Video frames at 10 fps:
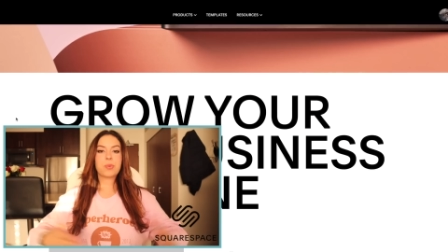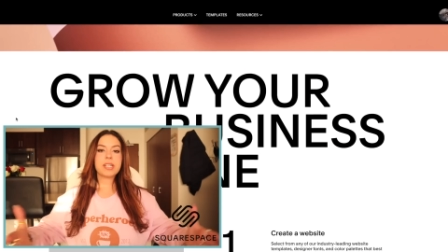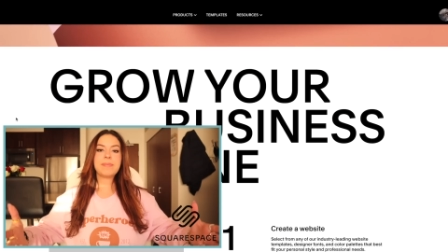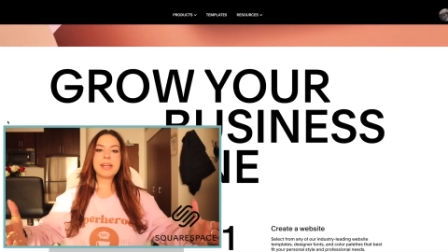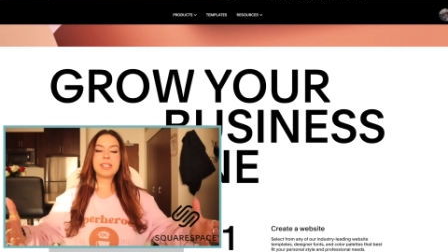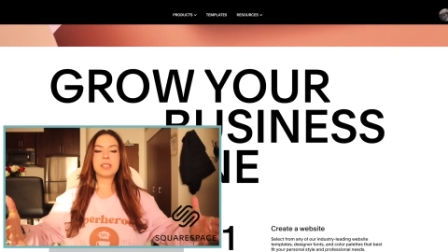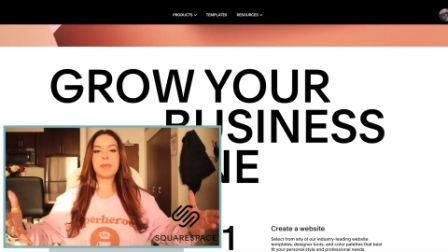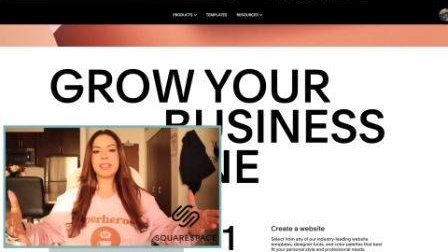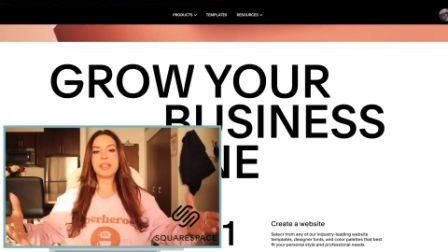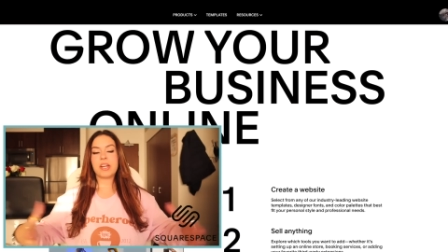Squarespace is
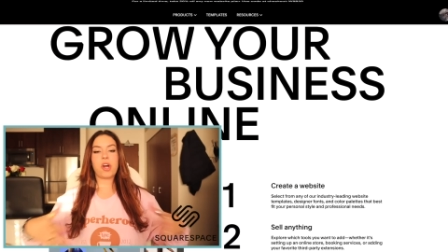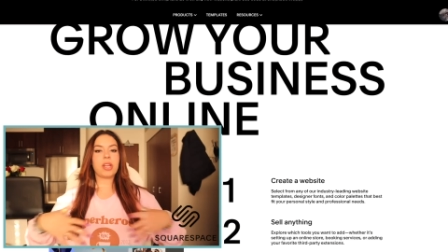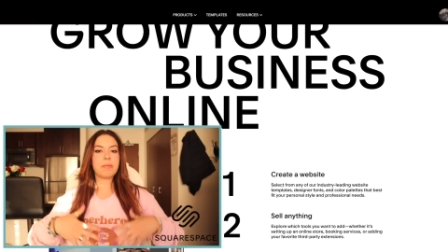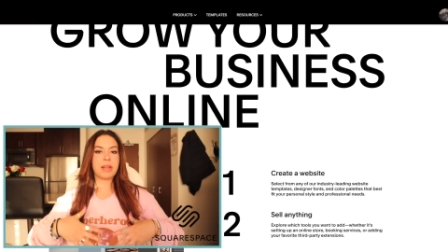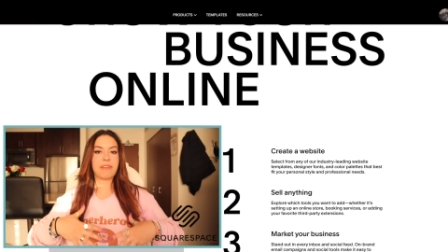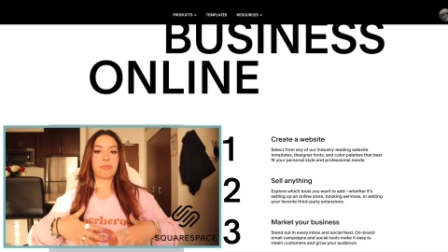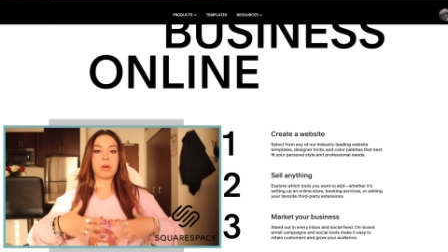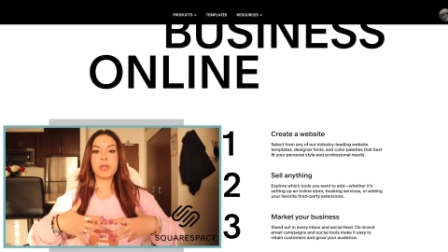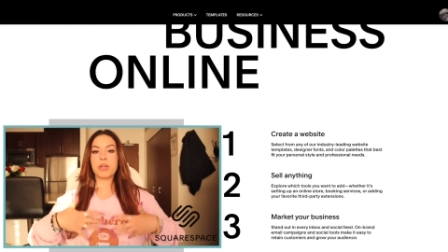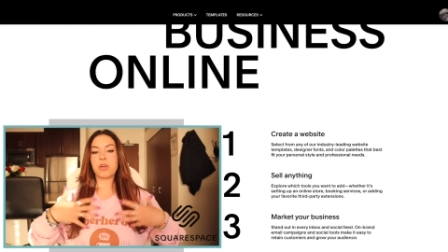basically an online
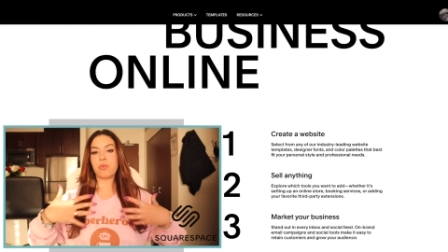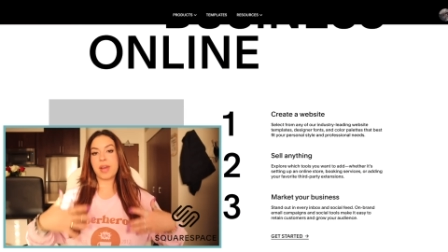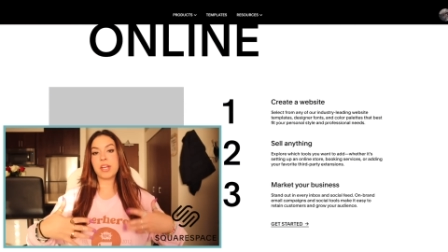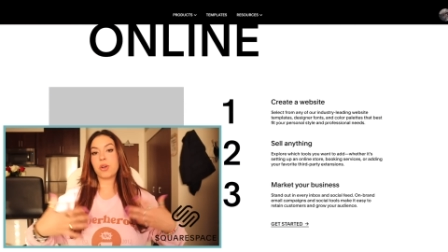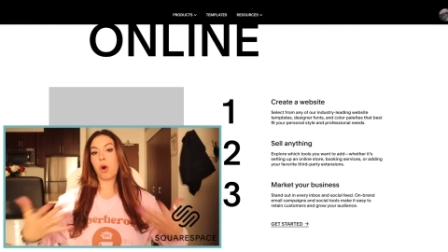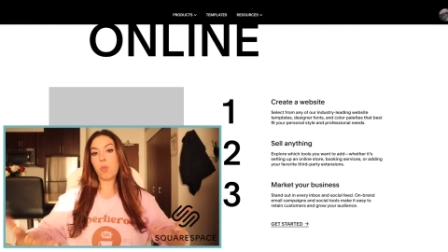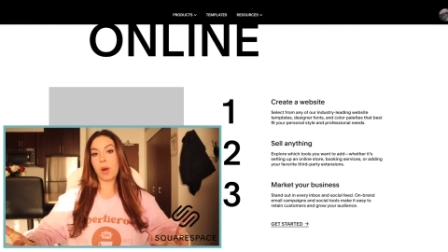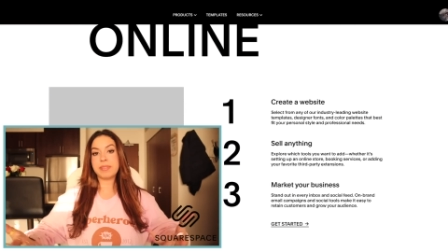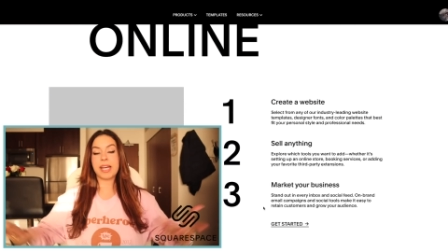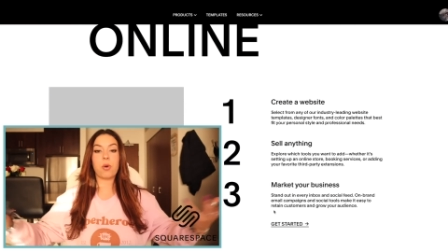platform where you can create your own
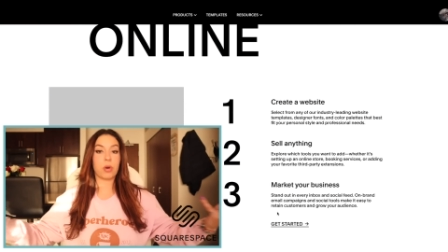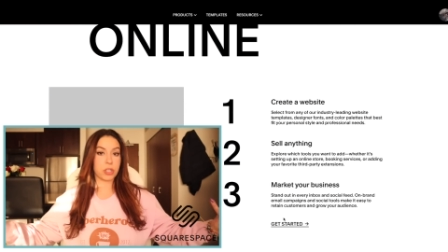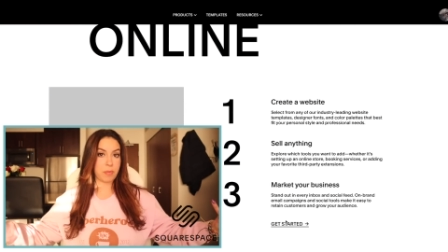website or